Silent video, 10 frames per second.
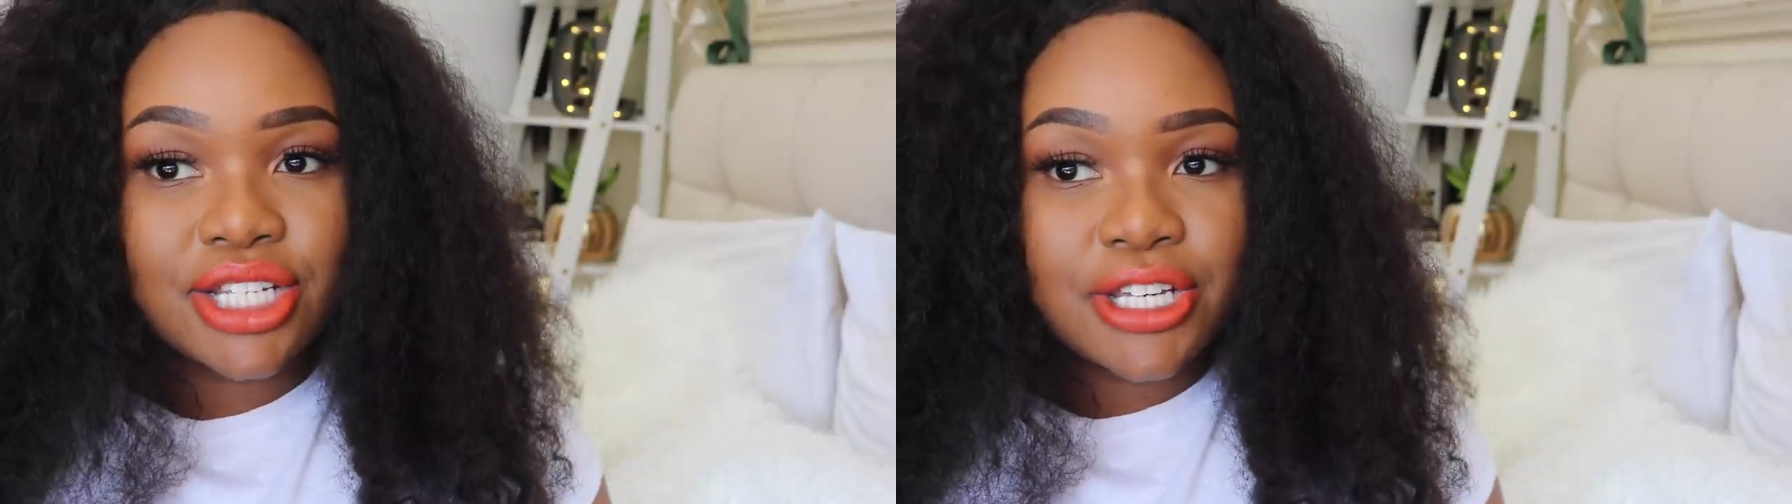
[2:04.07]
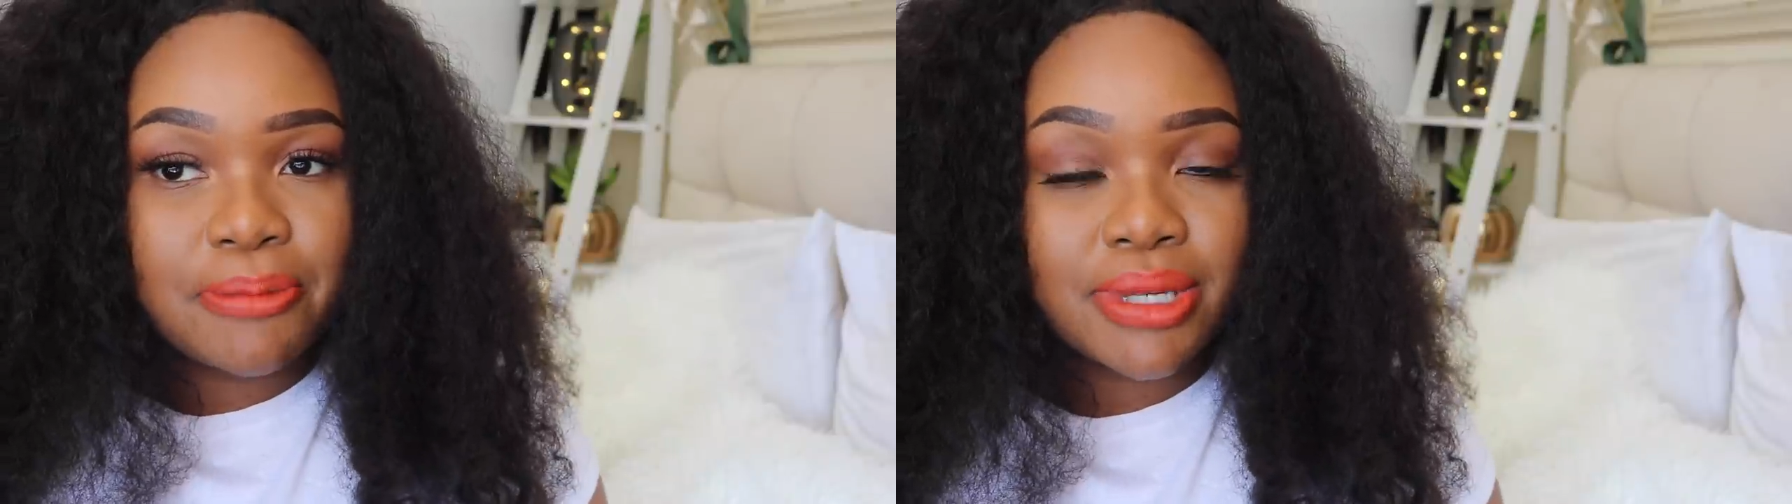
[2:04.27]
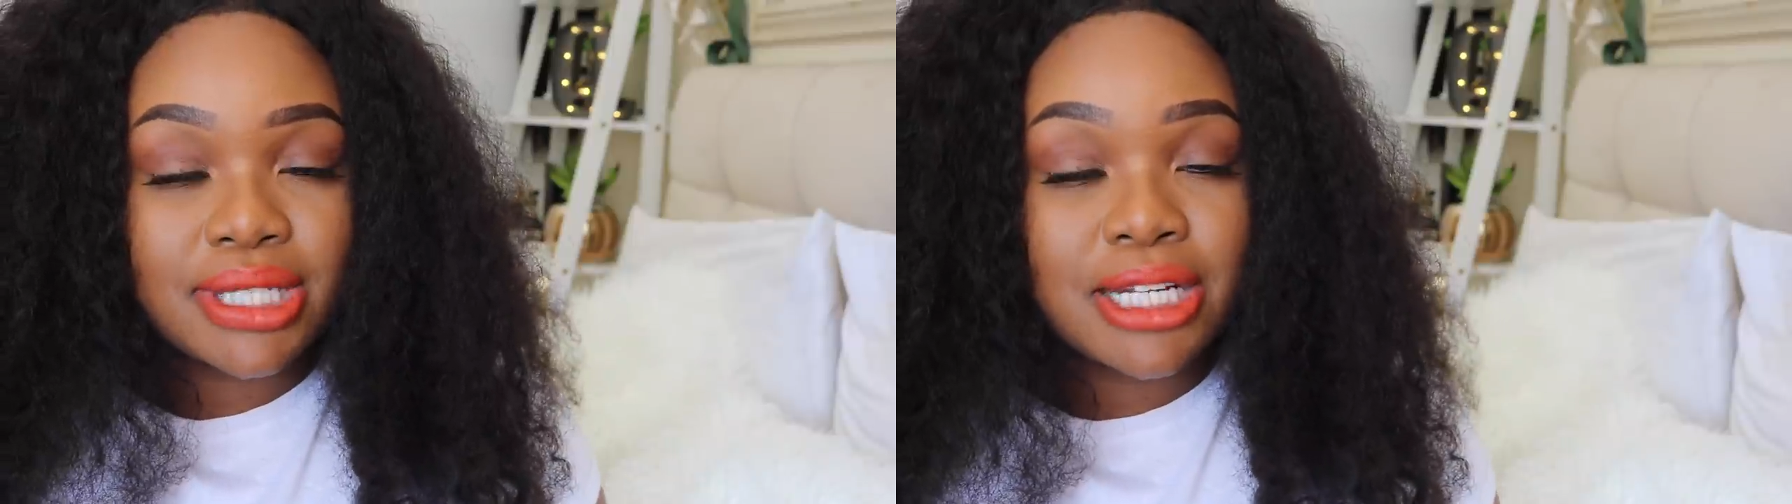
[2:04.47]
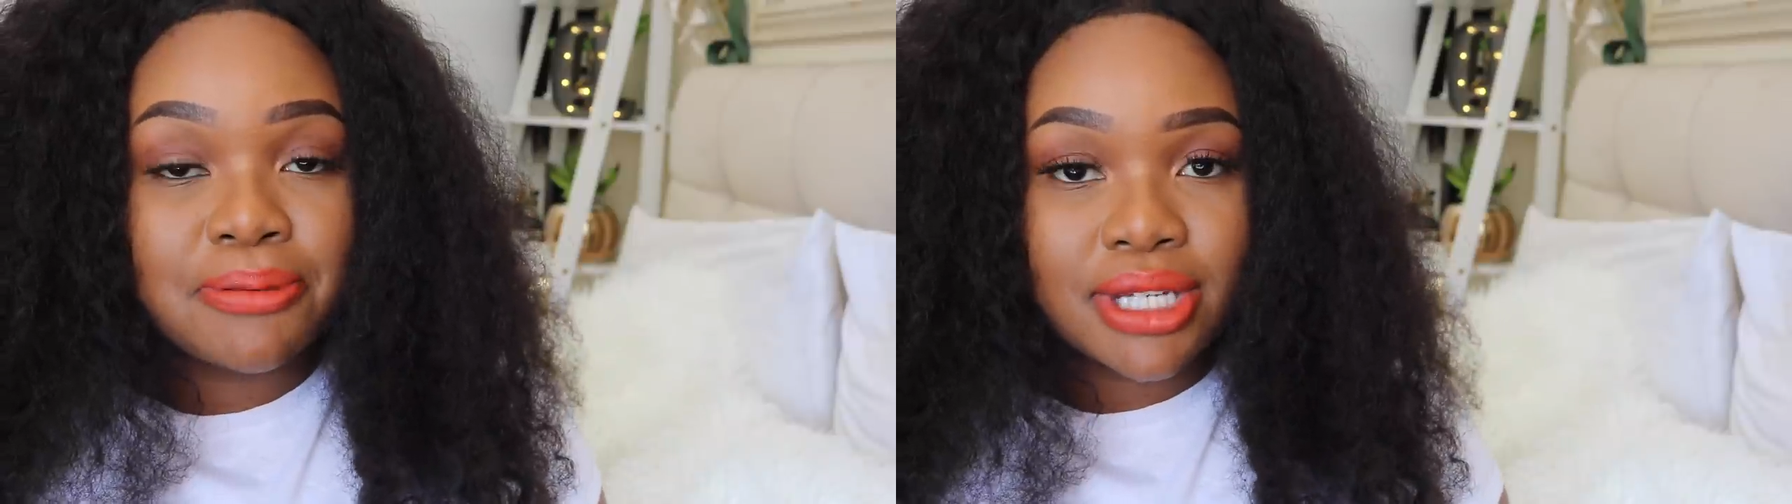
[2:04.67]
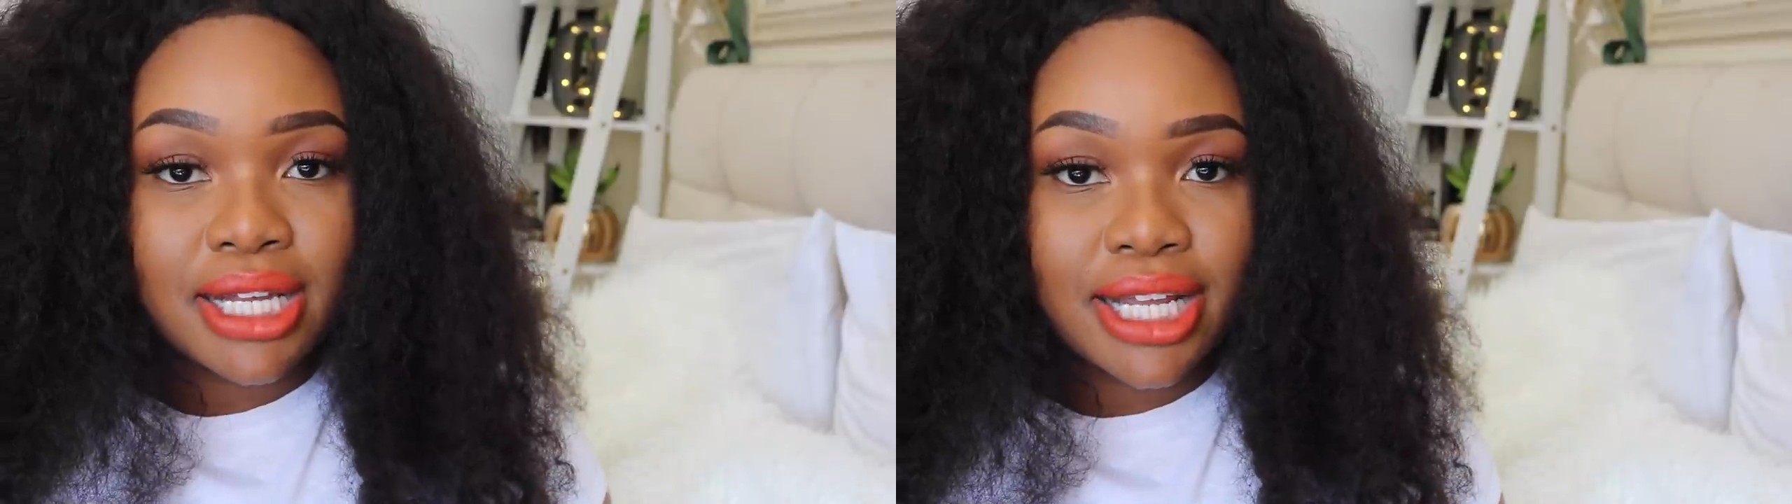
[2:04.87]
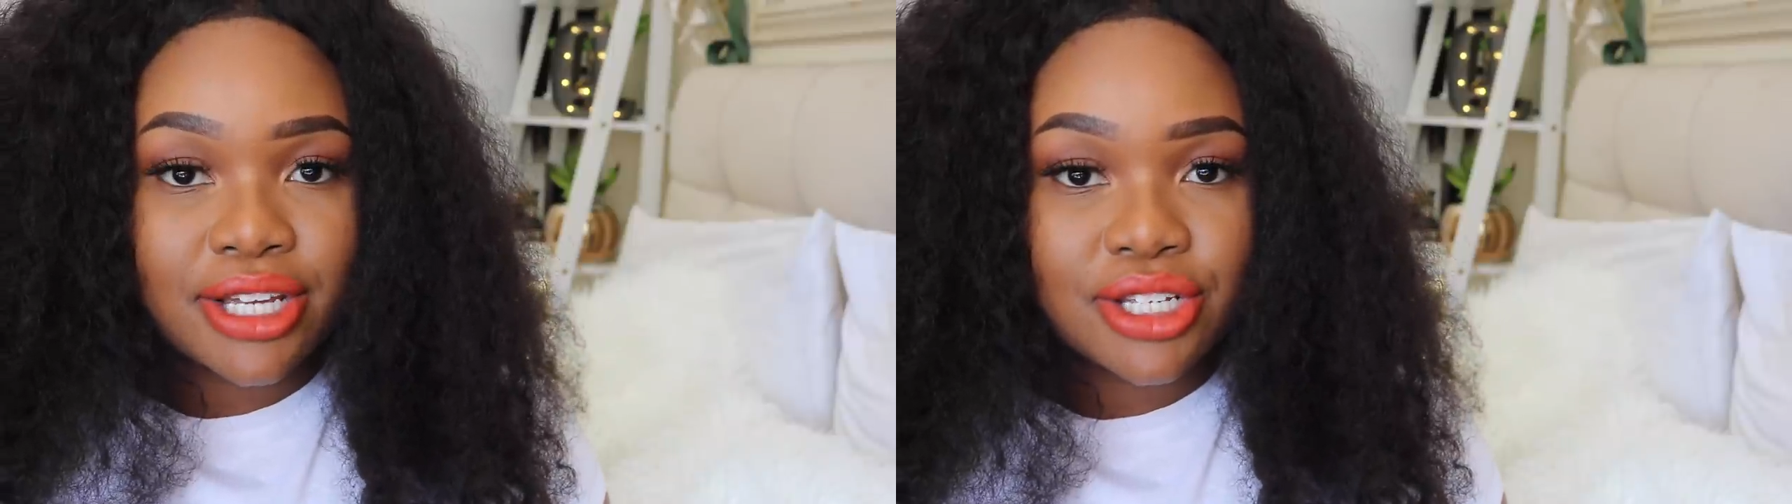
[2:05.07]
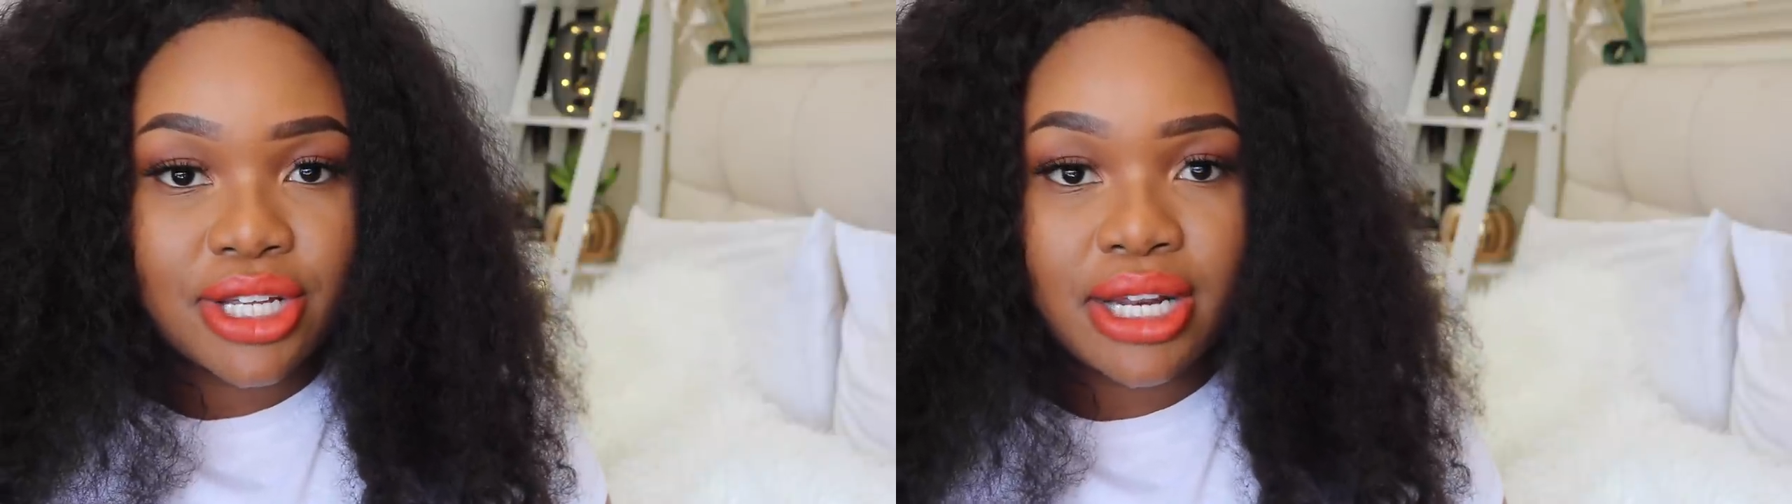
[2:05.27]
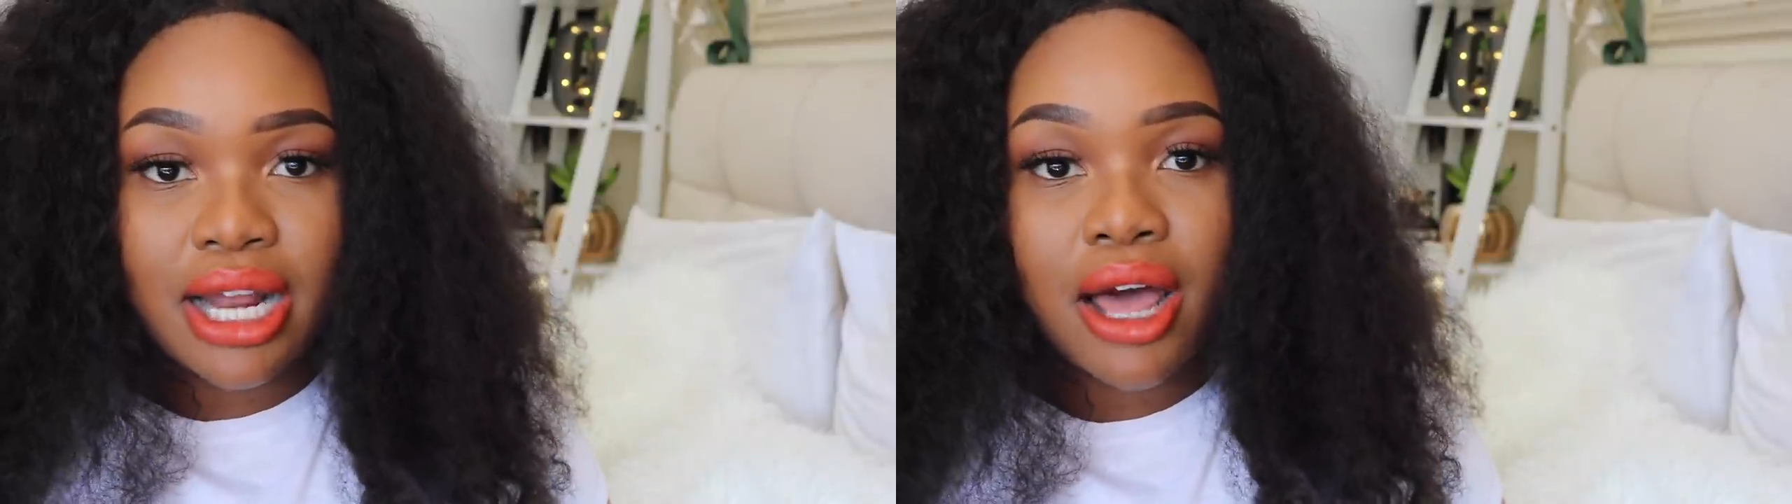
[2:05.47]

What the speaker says: cheapest lipstick collection